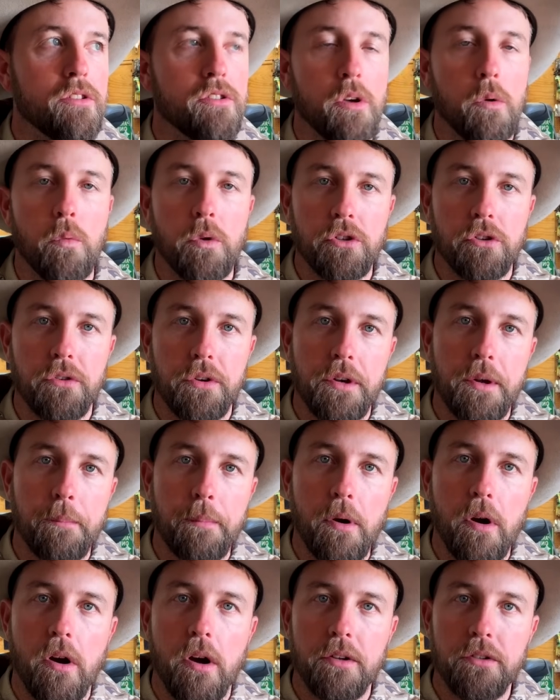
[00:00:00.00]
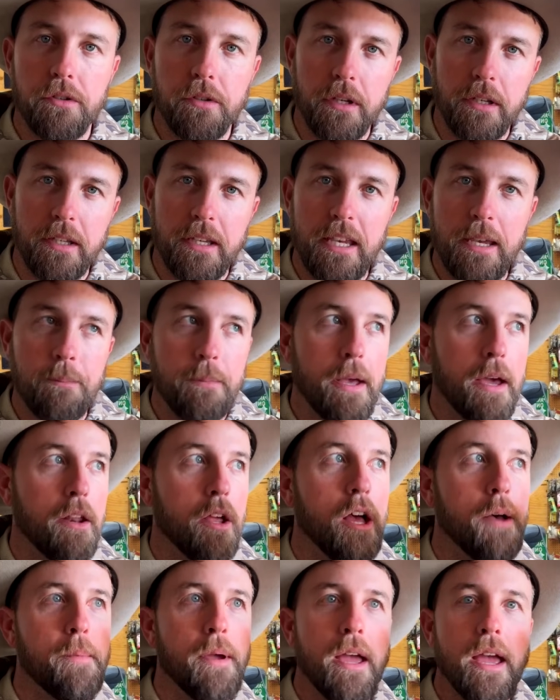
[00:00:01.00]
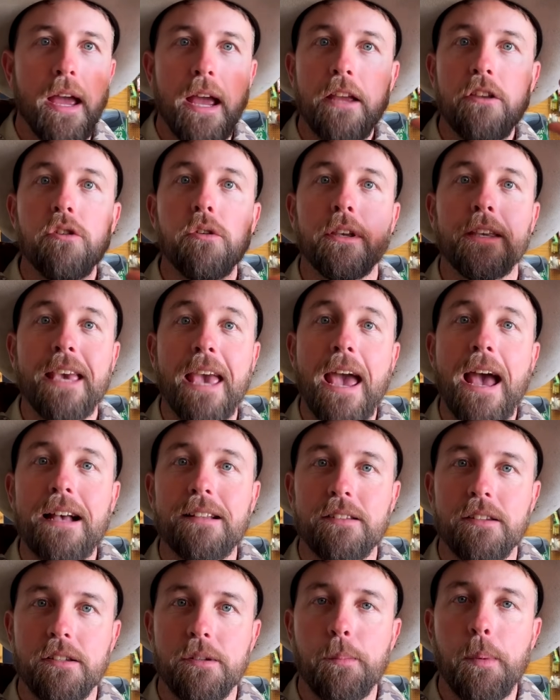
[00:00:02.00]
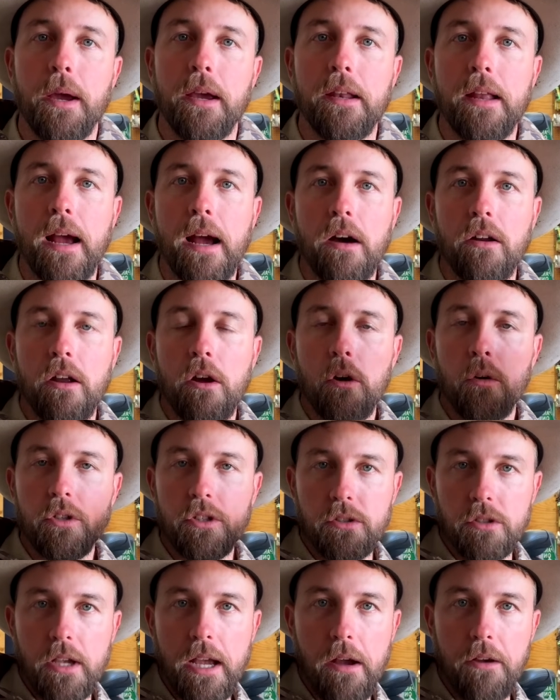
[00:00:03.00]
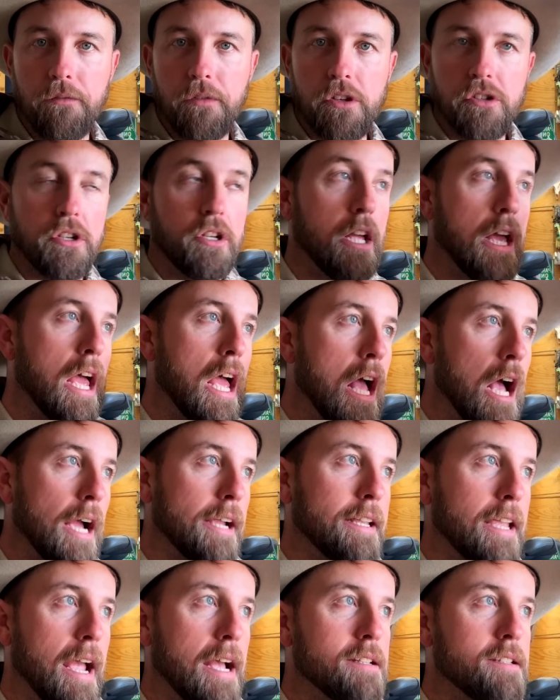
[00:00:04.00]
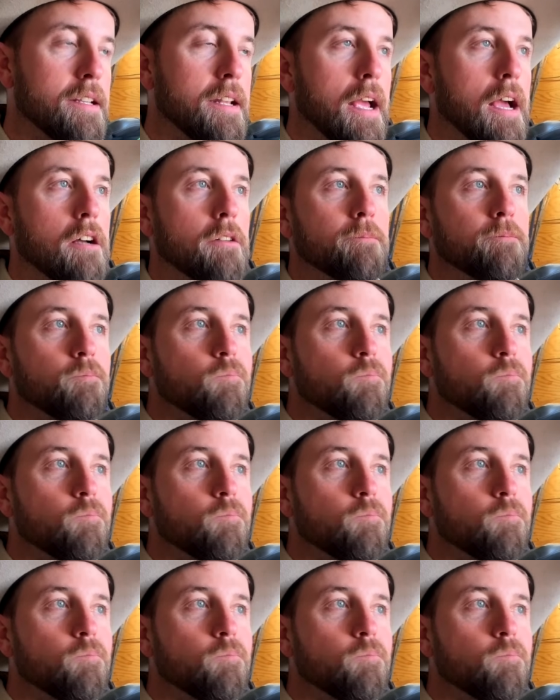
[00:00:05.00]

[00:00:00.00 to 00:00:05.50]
So when you're in a pond, you can keep that up and you can cast this bait out. This is how I fish it. I cast it out.